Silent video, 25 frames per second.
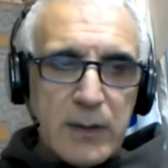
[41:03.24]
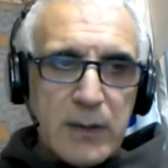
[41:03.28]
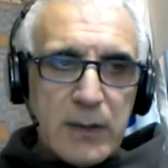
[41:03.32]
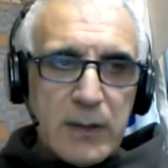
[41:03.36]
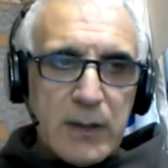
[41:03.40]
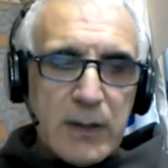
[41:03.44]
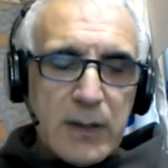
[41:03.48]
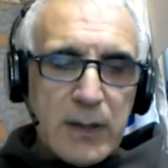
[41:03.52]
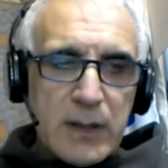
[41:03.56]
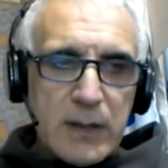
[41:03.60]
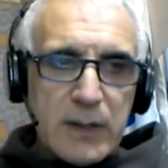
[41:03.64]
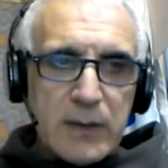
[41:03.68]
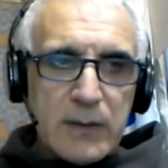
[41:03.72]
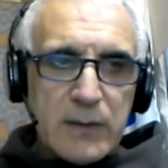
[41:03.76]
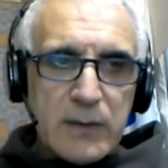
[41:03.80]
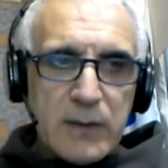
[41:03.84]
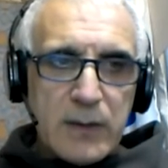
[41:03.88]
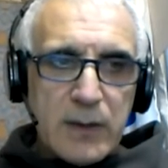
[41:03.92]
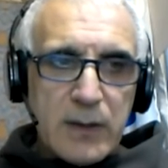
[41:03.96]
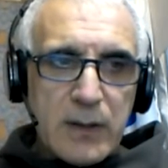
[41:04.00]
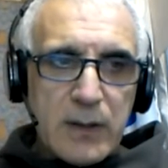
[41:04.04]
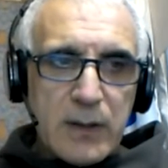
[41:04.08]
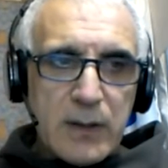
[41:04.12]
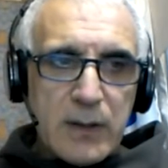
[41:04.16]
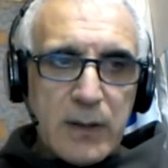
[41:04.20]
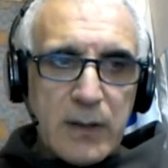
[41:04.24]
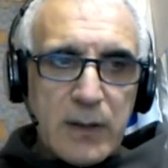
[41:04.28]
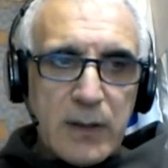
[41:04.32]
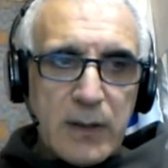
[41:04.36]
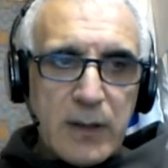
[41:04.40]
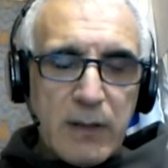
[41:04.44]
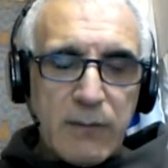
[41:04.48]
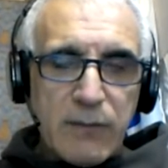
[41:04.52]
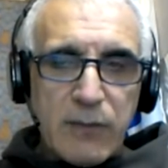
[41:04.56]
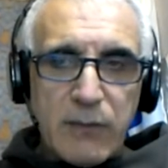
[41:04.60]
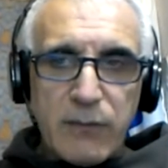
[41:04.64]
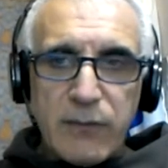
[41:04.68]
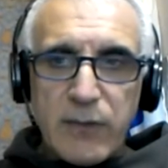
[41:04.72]
And
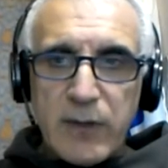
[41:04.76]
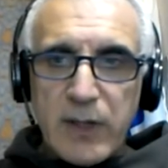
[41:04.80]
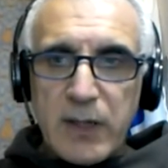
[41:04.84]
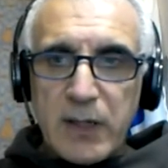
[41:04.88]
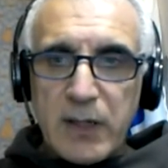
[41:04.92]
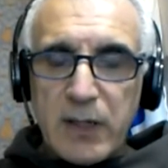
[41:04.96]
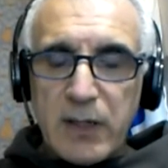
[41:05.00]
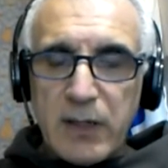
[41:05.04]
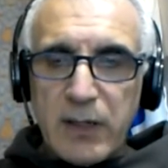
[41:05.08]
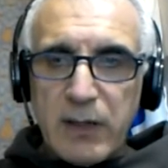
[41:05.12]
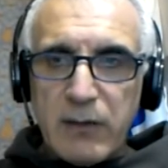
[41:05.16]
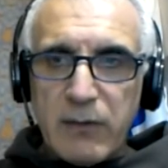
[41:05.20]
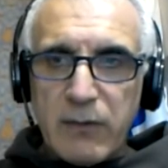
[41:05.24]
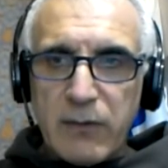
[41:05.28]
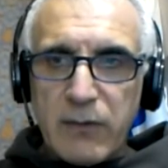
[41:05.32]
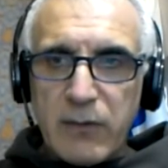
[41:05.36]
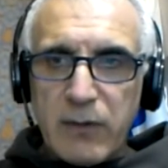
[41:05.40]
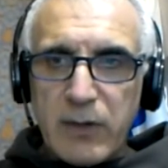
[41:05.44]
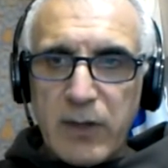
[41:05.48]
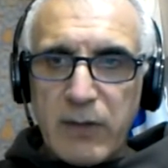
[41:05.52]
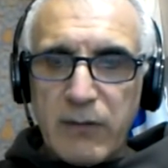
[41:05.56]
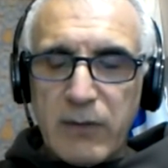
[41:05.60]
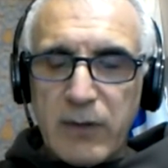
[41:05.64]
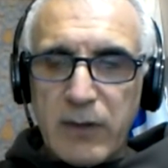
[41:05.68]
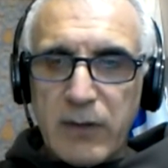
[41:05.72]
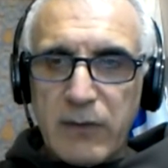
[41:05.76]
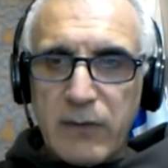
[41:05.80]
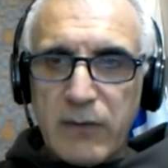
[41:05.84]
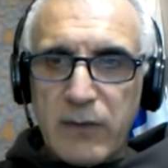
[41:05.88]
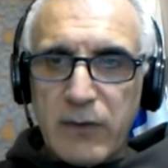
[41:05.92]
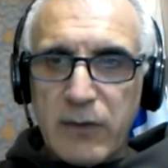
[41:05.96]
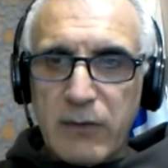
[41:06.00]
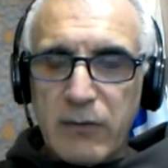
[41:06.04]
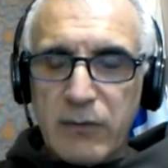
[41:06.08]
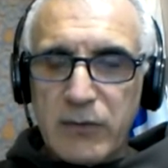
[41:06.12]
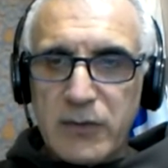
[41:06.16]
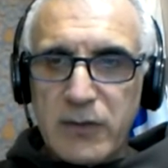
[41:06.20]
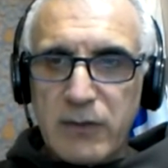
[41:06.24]
if the Fulani leaders aren't even listening to
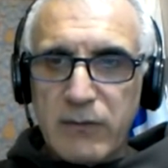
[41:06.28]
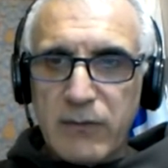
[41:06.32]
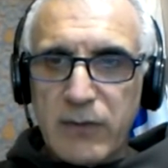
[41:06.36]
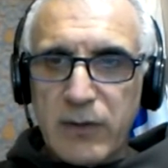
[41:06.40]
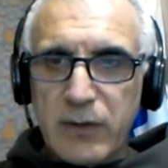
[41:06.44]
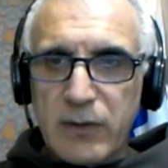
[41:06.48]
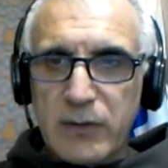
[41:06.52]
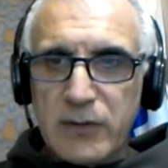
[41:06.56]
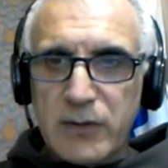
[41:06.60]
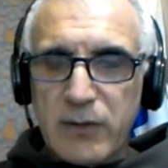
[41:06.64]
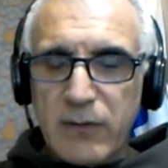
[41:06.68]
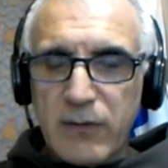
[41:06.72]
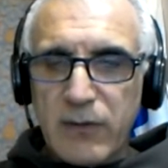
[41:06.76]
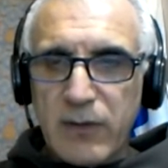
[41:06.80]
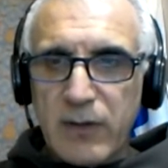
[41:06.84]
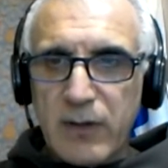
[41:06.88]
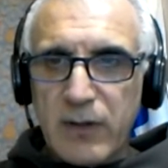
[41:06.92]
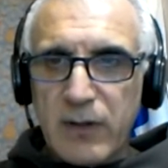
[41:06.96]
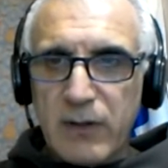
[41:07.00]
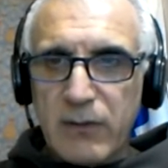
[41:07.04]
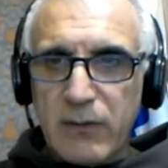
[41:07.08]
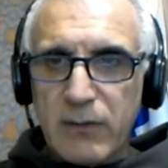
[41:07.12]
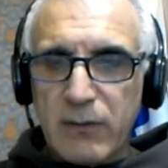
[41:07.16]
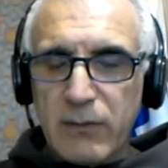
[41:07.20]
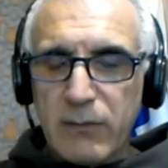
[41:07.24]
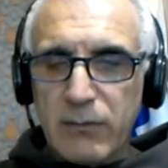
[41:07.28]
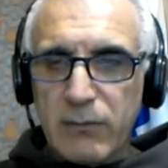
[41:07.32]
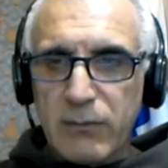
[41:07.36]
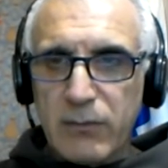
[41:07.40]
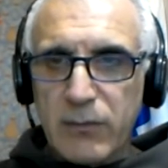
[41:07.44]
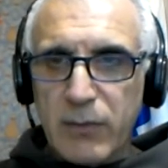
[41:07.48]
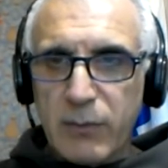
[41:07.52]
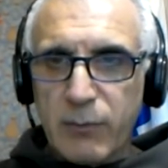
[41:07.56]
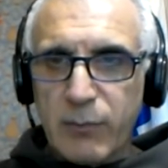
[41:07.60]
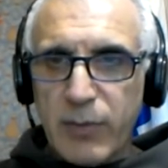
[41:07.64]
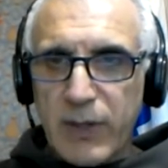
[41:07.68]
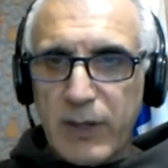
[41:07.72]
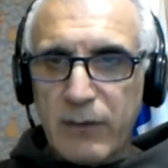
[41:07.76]
Christian villages, then they're
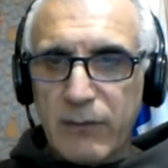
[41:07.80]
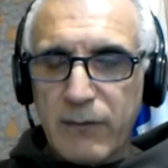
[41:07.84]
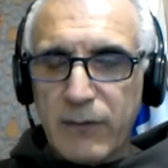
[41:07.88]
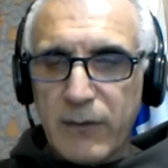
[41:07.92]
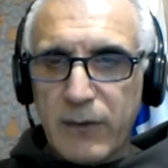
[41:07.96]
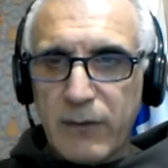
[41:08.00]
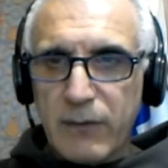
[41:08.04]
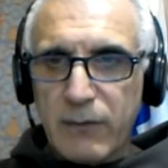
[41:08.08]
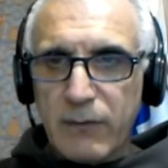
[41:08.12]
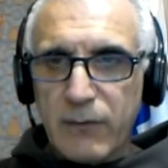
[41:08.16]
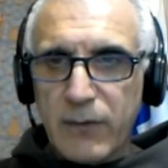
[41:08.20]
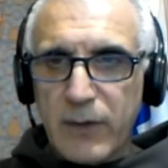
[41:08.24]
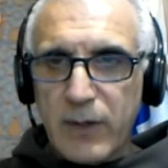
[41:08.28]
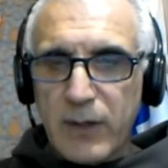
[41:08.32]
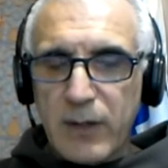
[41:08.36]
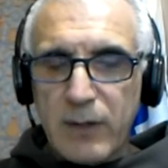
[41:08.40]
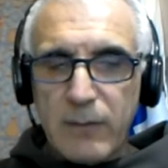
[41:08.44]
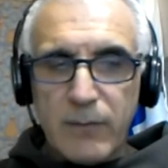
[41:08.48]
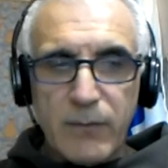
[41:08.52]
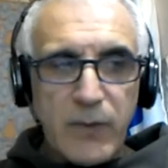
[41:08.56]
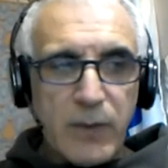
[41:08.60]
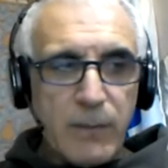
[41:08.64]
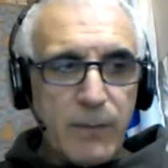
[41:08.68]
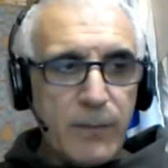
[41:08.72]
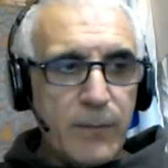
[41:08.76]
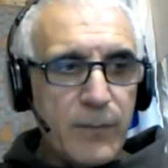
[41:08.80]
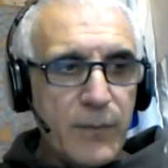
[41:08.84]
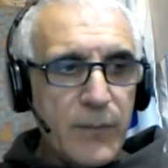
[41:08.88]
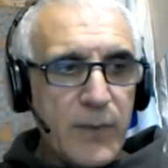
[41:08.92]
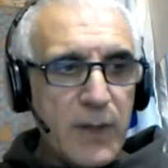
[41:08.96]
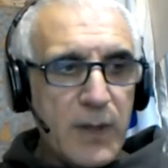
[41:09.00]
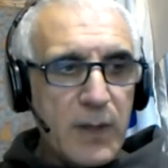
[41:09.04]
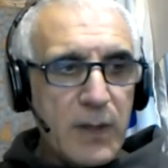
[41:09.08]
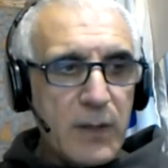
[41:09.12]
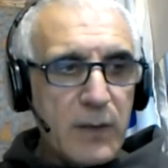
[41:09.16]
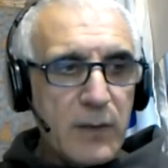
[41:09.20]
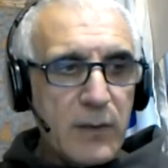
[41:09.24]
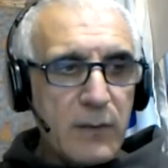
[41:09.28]
benefiting by it.
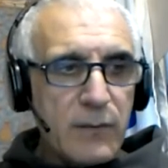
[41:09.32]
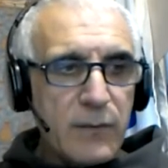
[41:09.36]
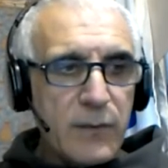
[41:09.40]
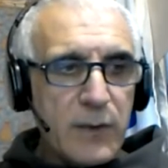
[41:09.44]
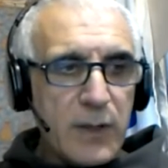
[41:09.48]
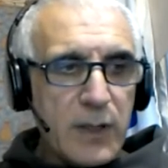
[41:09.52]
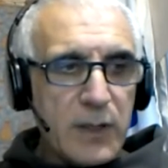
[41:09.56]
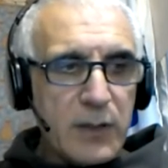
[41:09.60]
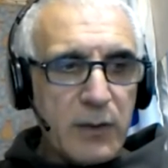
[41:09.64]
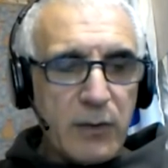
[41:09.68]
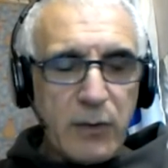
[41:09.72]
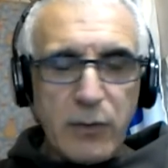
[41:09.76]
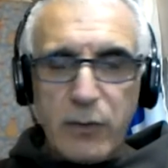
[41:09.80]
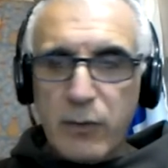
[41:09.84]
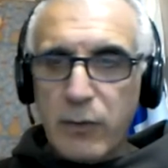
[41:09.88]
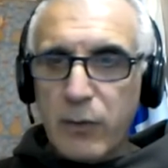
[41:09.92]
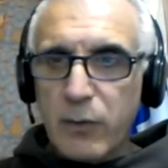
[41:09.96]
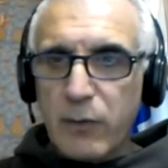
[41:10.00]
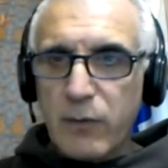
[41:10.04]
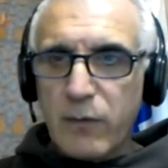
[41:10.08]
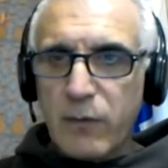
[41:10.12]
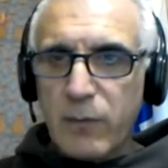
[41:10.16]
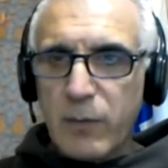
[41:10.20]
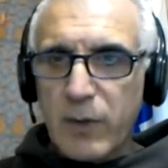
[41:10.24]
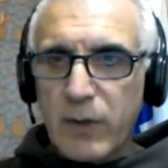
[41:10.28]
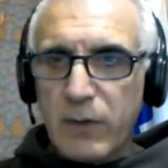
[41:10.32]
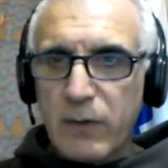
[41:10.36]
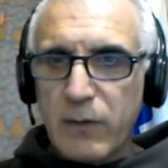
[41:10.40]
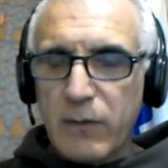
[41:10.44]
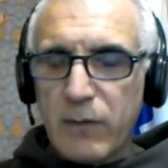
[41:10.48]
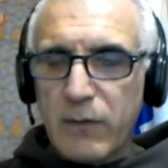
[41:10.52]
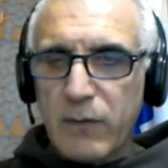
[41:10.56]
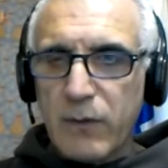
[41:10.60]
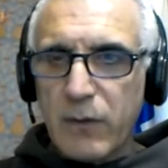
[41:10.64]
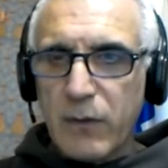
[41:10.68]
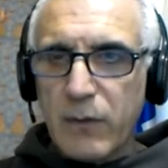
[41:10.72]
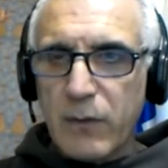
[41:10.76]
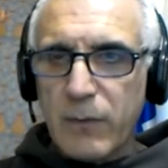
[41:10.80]
The Fulani are herdsmen,
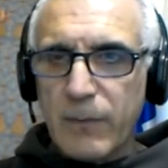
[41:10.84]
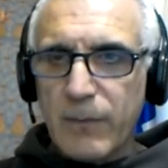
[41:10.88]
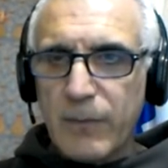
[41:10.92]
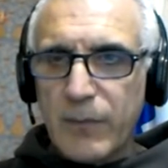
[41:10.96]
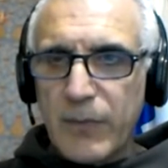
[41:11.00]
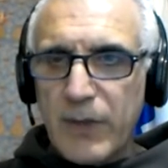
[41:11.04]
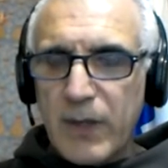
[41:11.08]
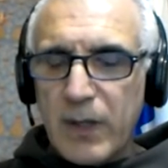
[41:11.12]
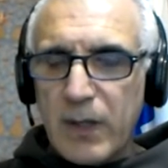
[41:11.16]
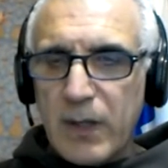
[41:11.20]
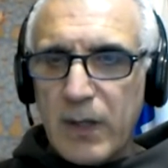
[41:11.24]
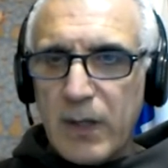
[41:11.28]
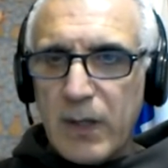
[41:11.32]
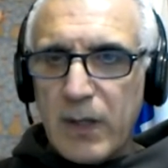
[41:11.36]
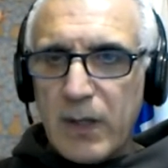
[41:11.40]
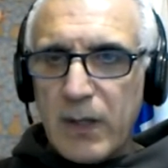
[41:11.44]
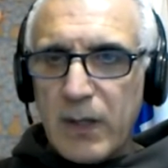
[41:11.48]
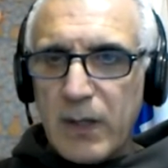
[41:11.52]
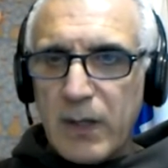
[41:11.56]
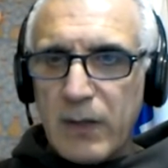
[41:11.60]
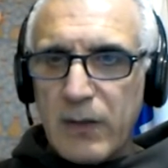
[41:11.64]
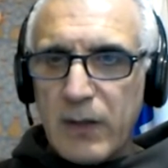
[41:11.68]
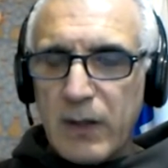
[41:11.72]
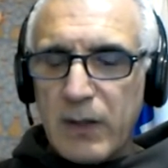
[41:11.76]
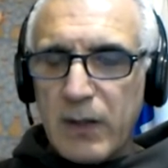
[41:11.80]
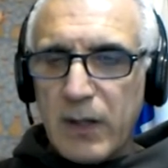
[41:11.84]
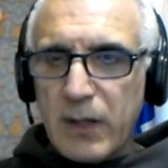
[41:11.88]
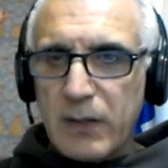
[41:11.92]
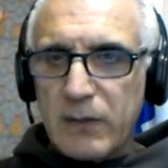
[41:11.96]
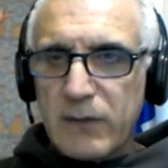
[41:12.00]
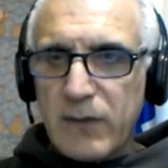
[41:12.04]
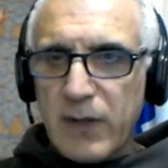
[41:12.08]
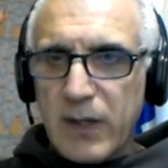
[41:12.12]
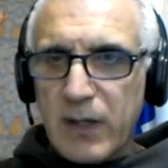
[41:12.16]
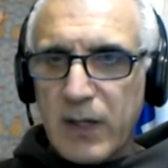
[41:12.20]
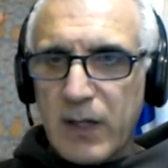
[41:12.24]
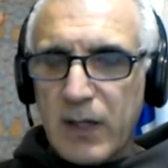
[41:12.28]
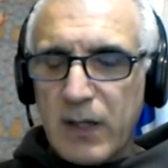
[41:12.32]
so they like
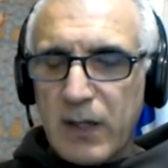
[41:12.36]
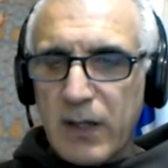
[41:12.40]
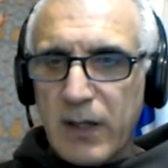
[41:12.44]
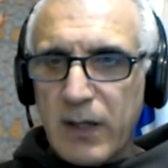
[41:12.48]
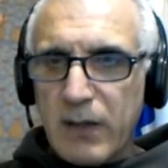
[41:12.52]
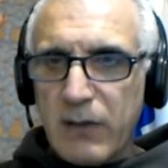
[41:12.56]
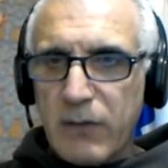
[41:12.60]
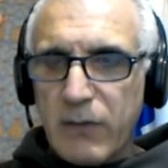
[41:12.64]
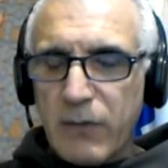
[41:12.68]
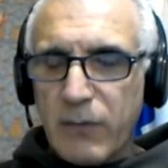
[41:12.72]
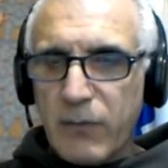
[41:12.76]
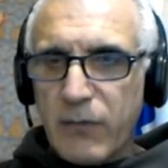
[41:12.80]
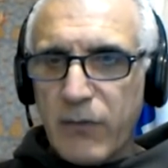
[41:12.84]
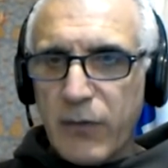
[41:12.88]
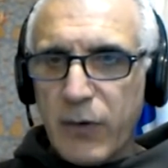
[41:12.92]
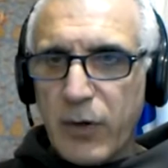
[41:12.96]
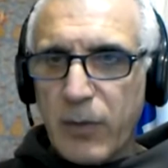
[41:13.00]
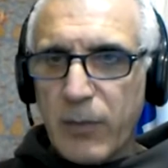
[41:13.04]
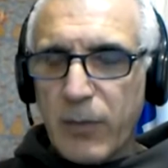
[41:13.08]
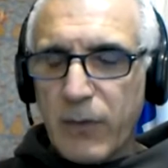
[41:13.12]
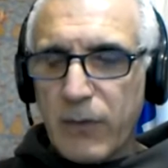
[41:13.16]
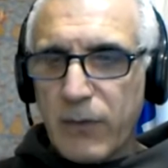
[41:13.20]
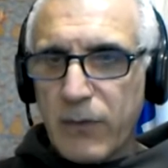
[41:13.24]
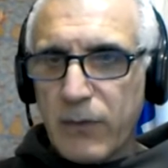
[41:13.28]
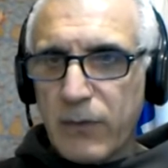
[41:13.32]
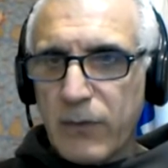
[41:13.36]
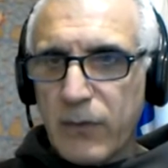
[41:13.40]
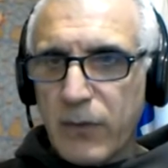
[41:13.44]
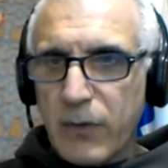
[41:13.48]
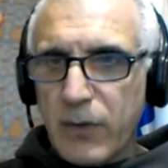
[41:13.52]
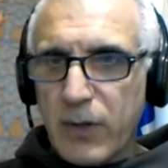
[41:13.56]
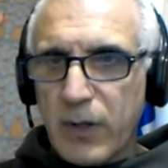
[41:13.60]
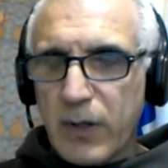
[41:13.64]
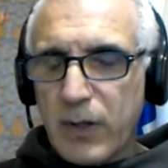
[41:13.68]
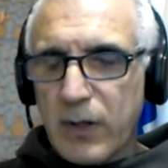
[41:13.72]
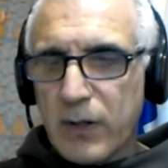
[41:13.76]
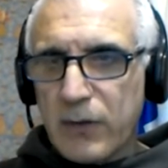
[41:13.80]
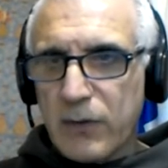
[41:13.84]
taking land from farmers and
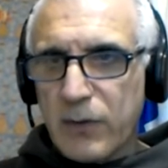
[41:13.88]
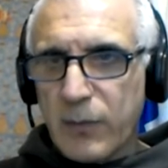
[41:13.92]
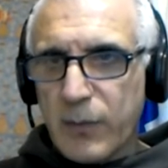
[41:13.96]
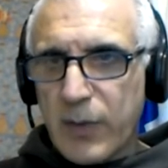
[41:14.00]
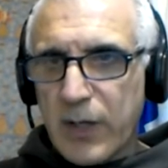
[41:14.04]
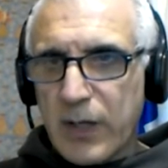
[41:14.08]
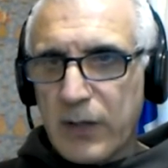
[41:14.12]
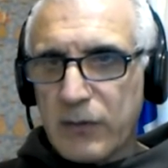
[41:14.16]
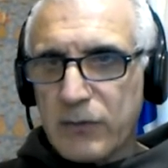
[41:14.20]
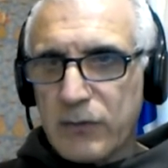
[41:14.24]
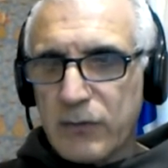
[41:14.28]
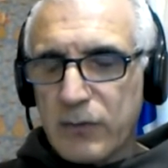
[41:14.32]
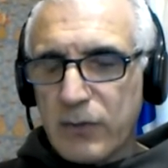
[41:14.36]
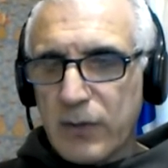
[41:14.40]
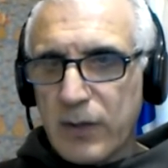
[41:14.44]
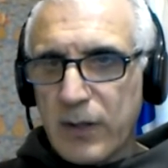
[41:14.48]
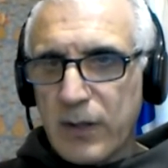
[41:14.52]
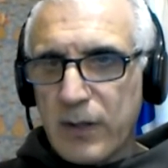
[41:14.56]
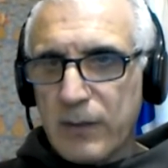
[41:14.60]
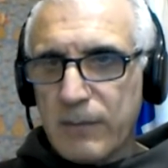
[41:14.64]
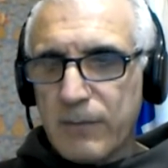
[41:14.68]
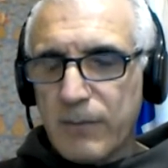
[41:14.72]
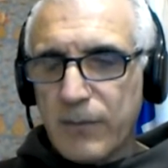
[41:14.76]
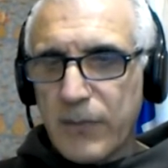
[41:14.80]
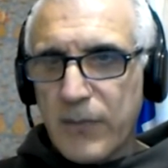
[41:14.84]
turning it into pasture land,